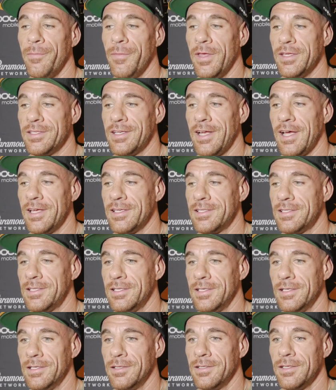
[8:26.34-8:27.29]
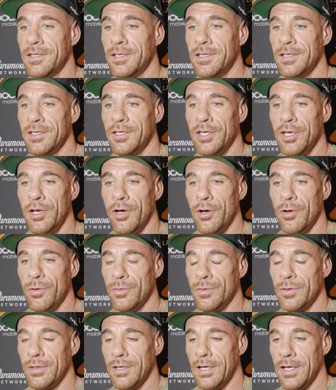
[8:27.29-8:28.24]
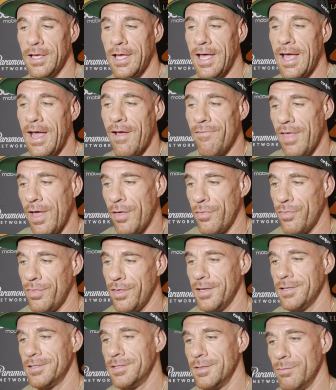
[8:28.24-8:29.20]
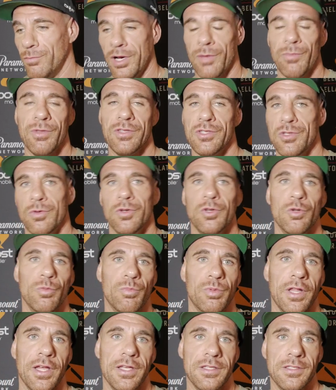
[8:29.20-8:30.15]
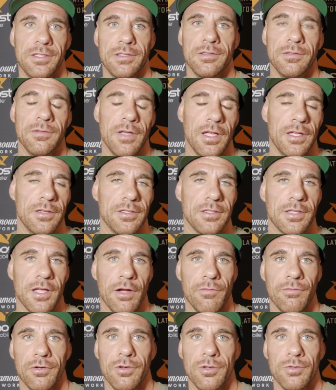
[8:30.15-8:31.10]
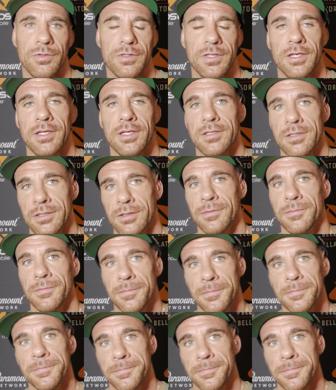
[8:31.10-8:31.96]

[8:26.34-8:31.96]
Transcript: it's nice to, you know, have that thing to bring me to a new place and discover a new city. So.